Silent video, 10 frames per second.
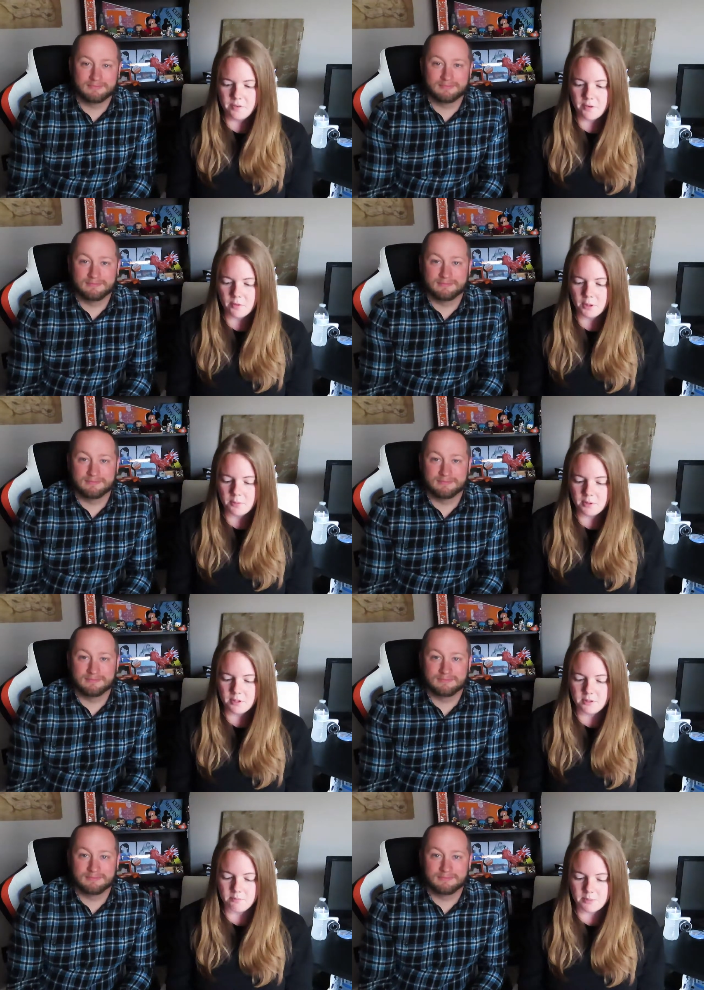Speaker 1: we've never really
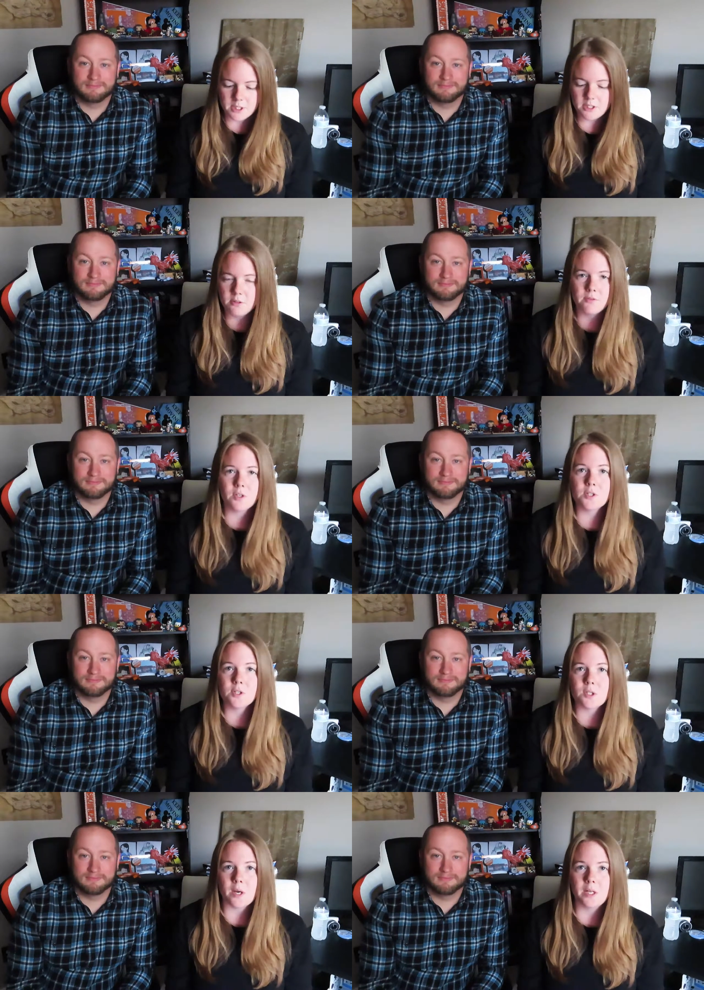been, been to
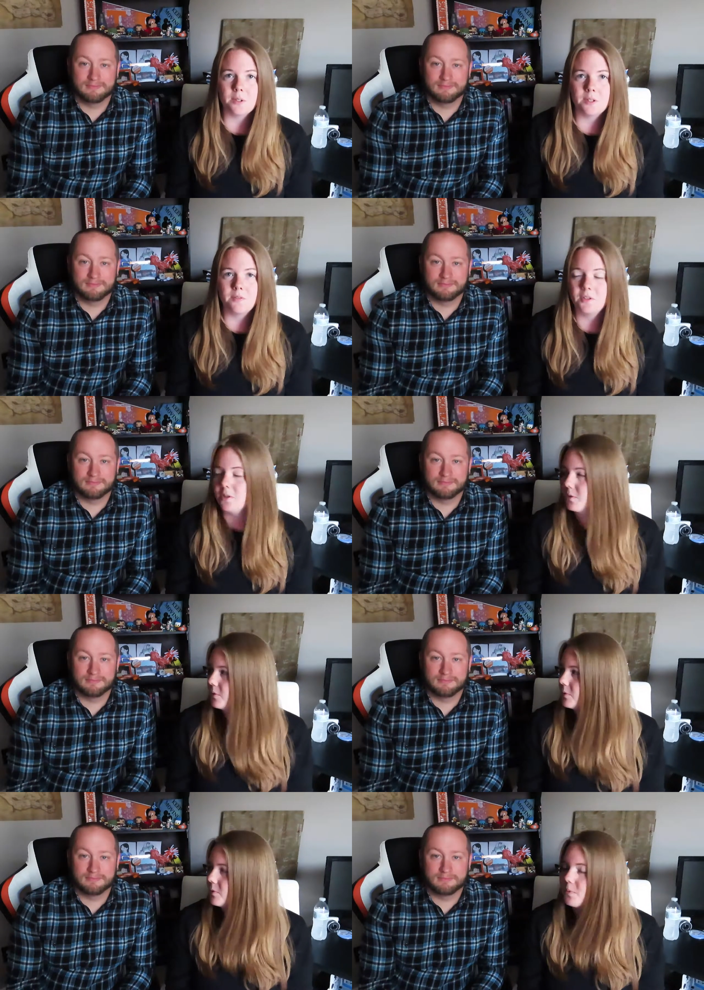Universal, so I don't even
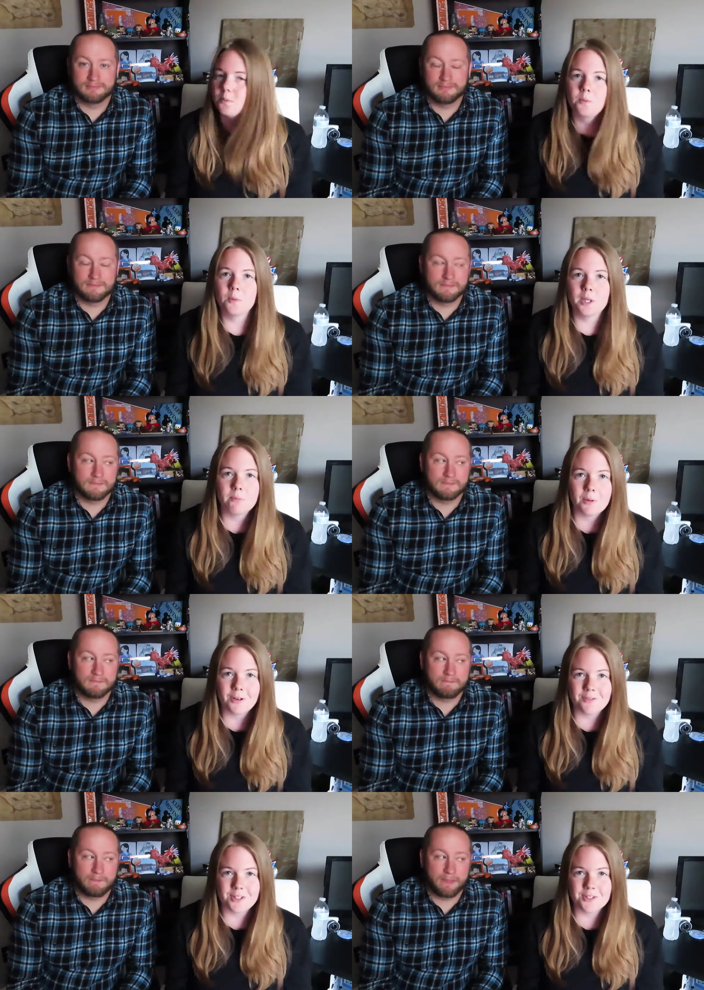know what
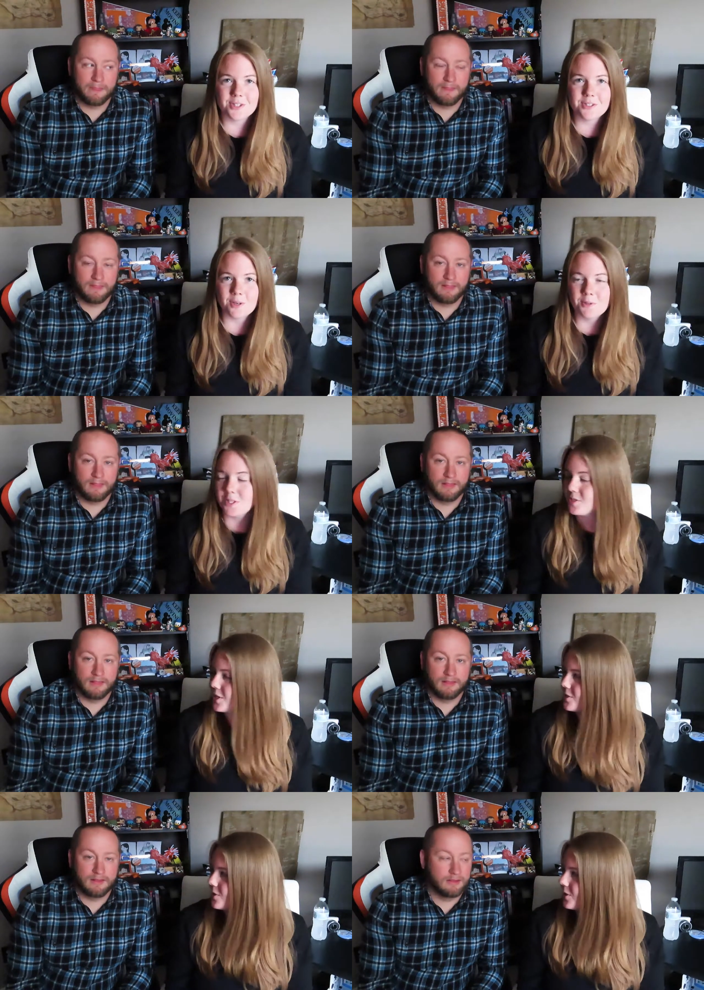part of these some of these
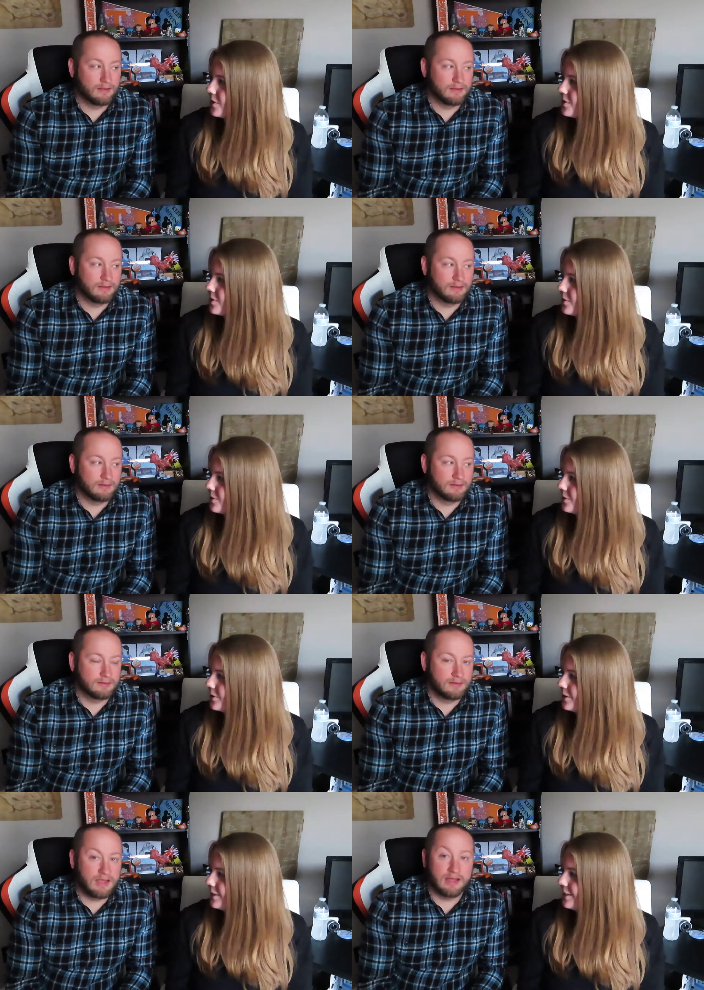things are so
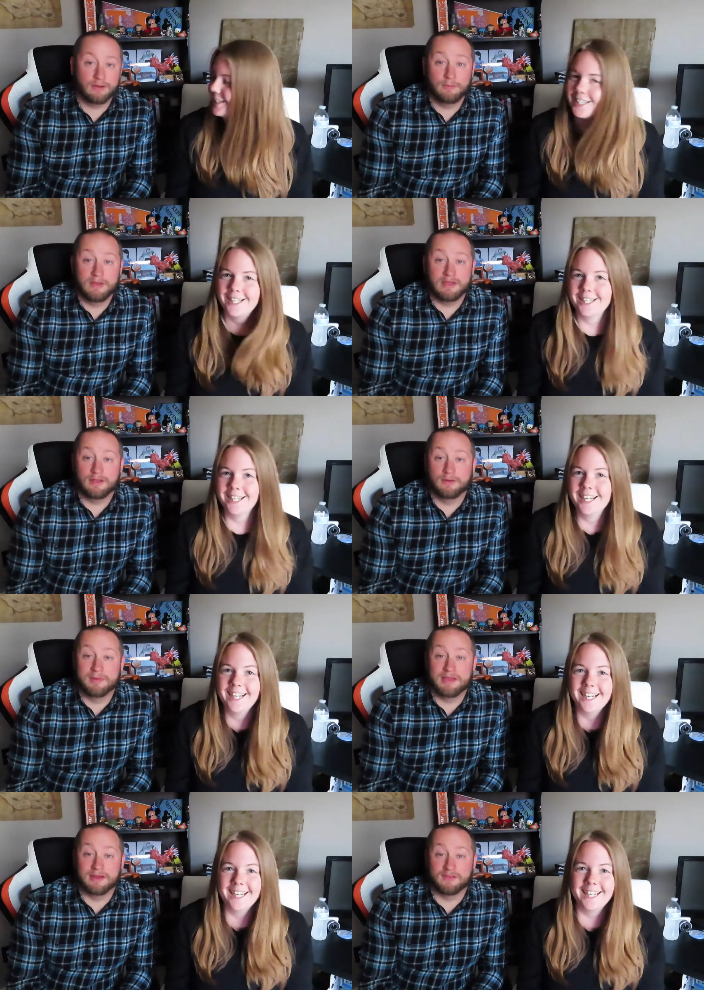
Speaker 2: yeah it'll be it'll
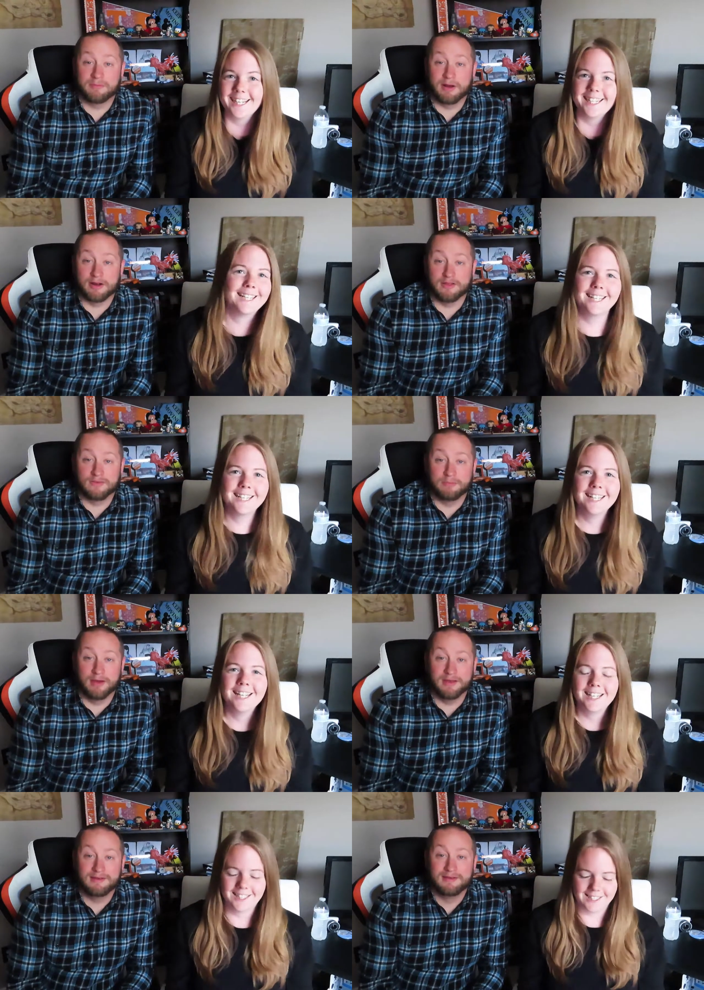be an experience
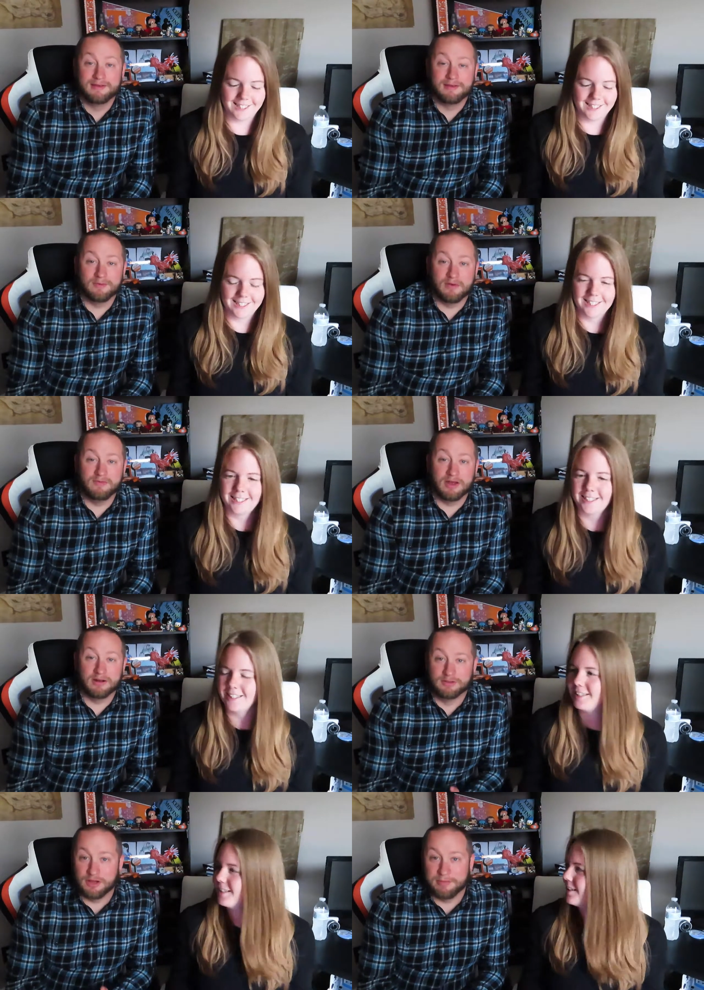but we've done
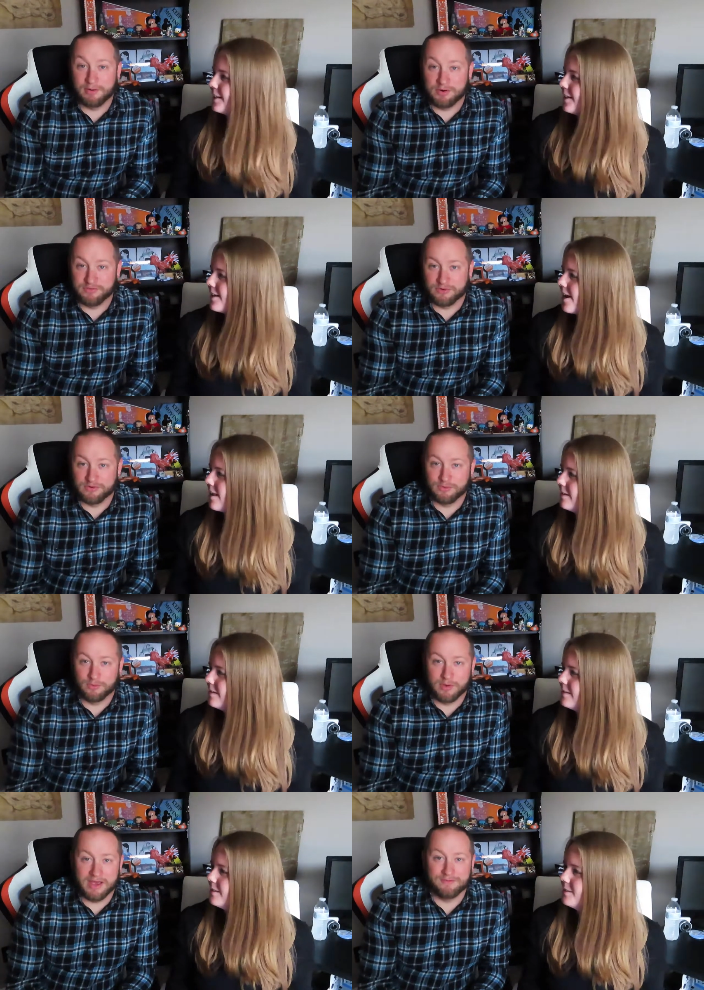a little bit of research, so
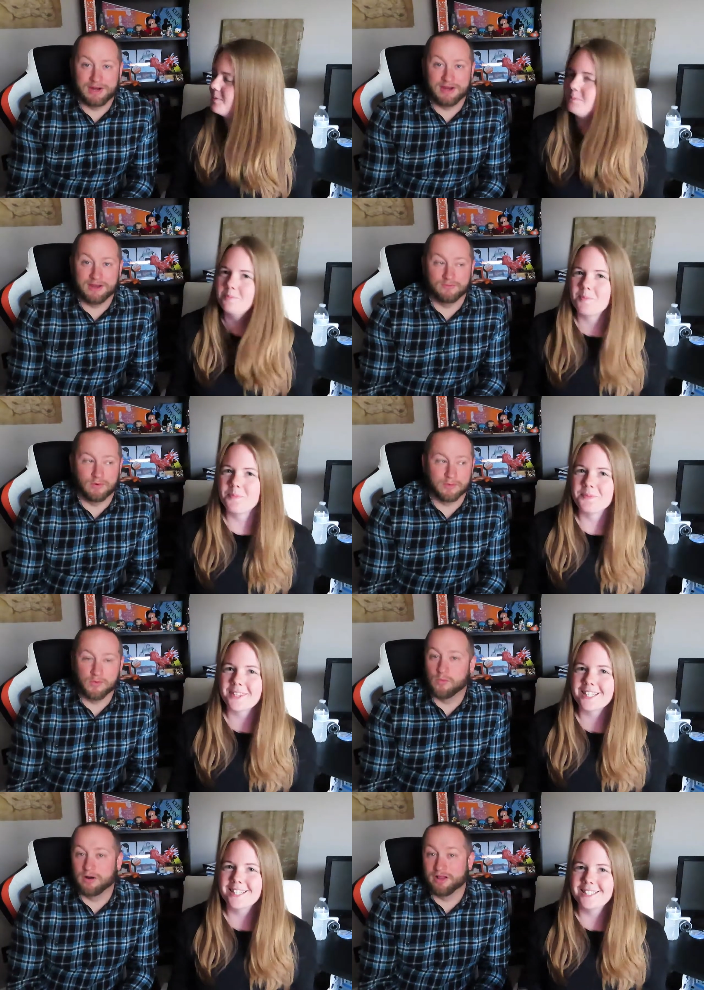we have an idea of what we
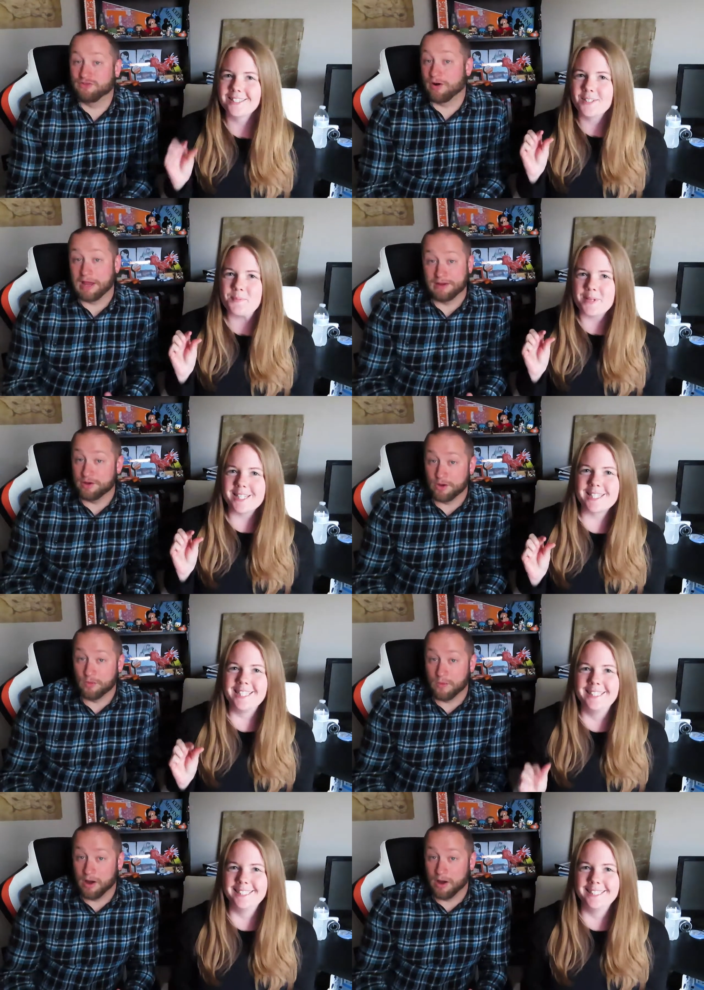want to try and do